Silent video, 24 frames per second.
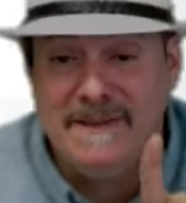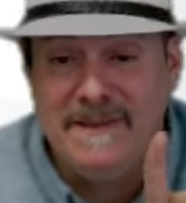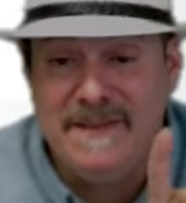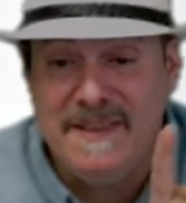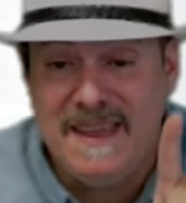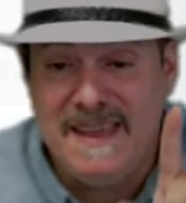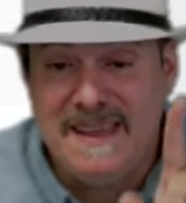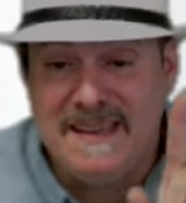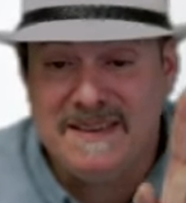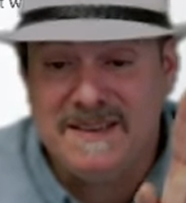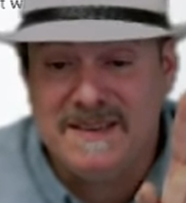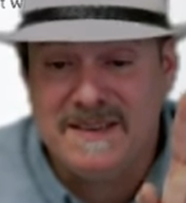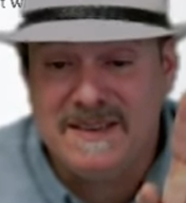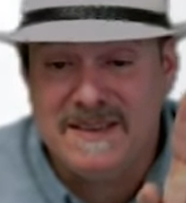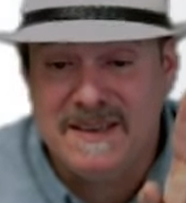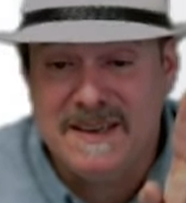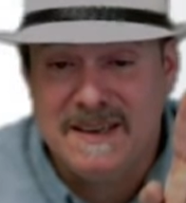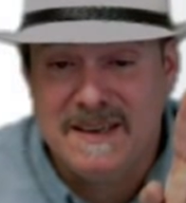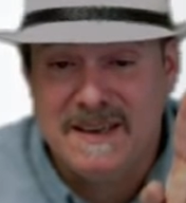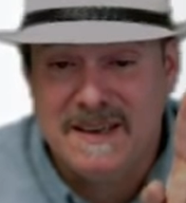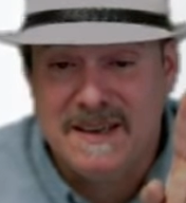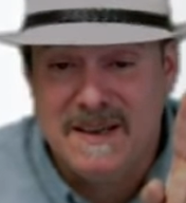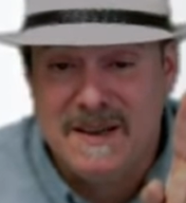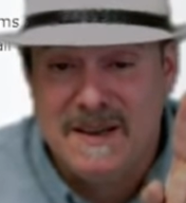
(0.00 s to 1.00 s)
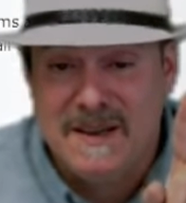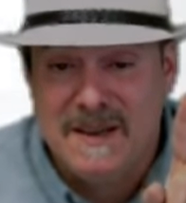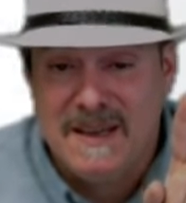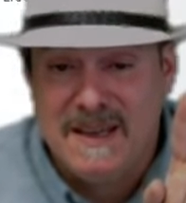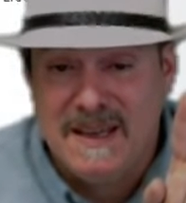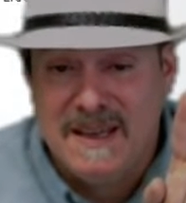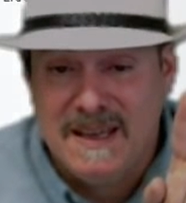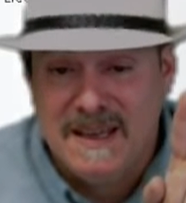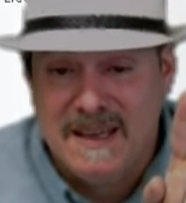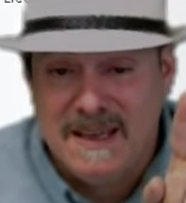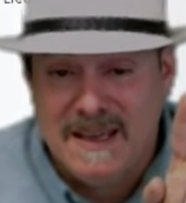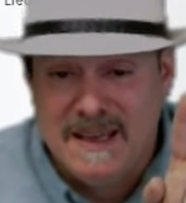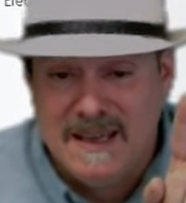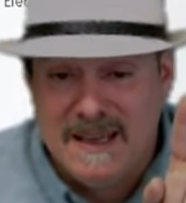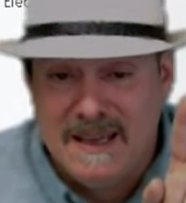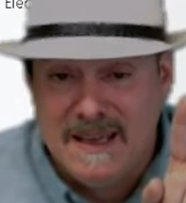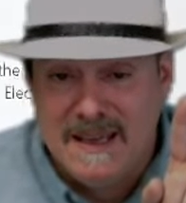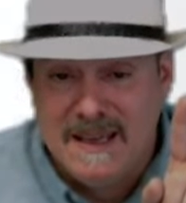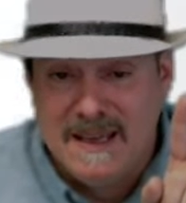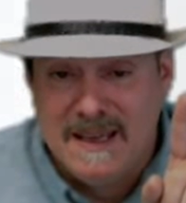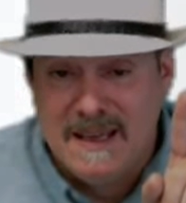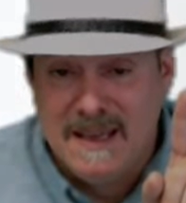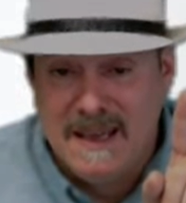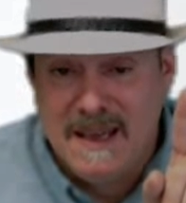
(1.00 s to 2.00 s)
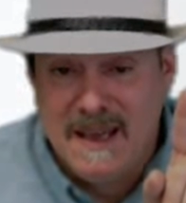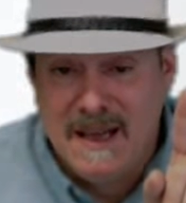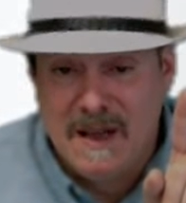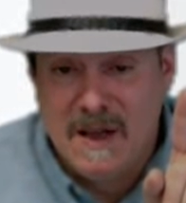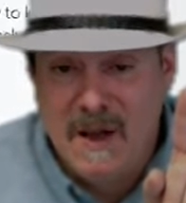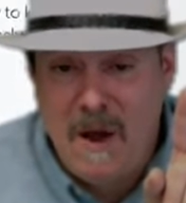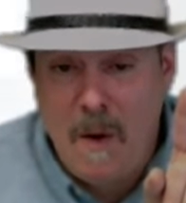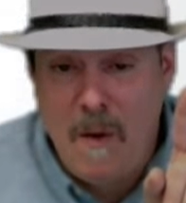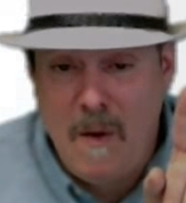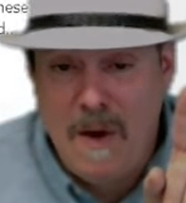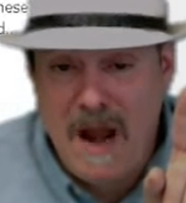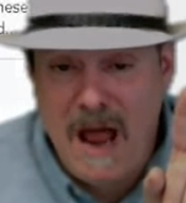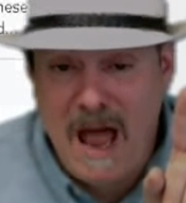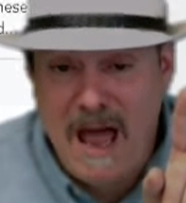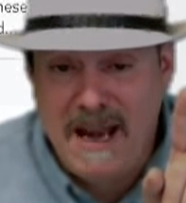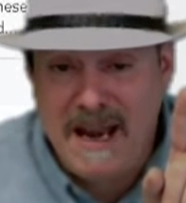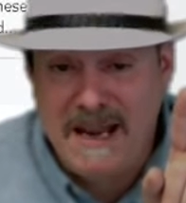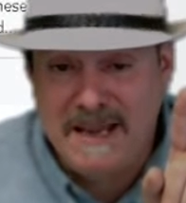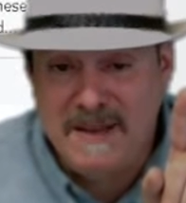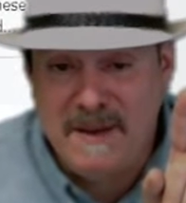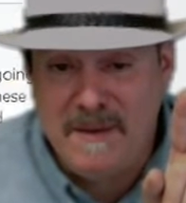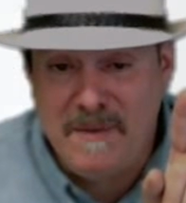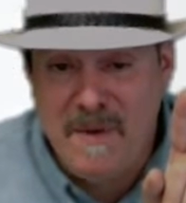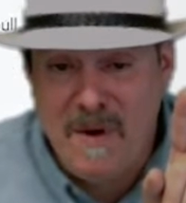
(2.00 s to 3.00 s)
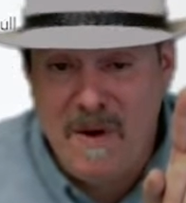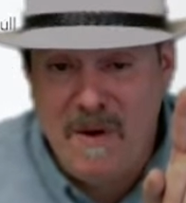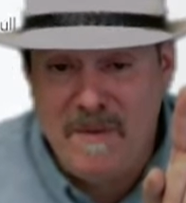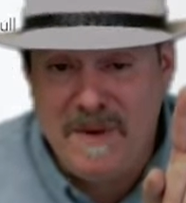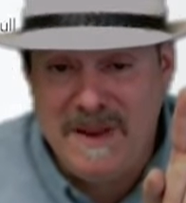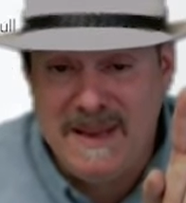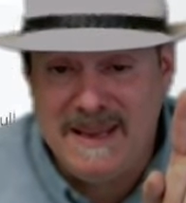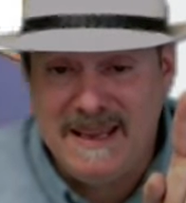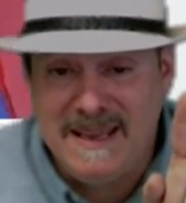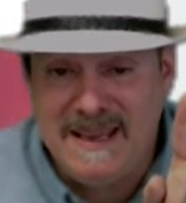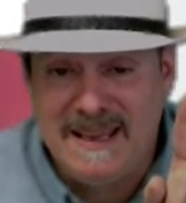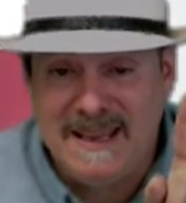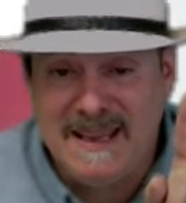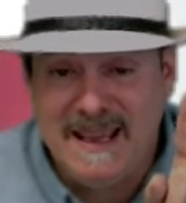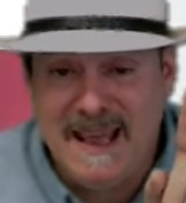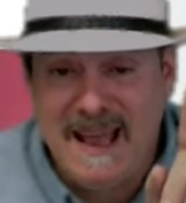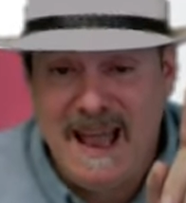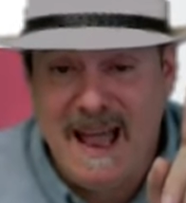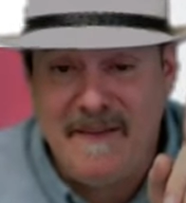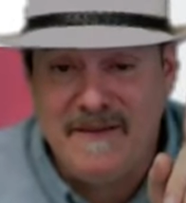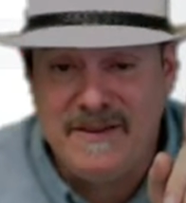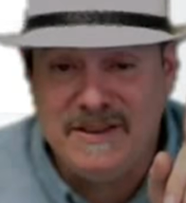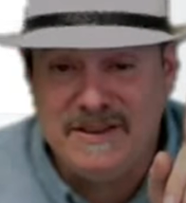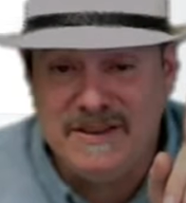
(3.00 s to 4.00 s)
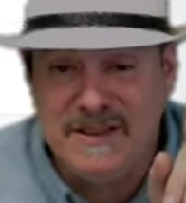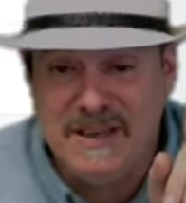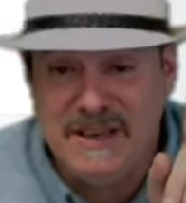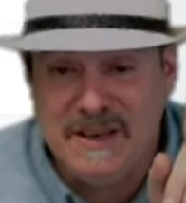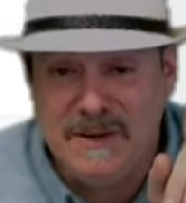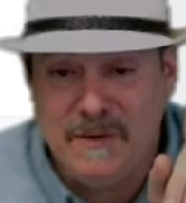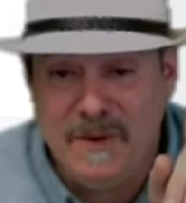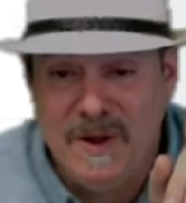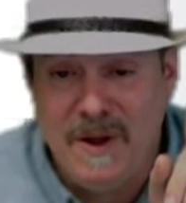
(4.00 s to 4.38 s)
of this uh, going on at the moment, obviously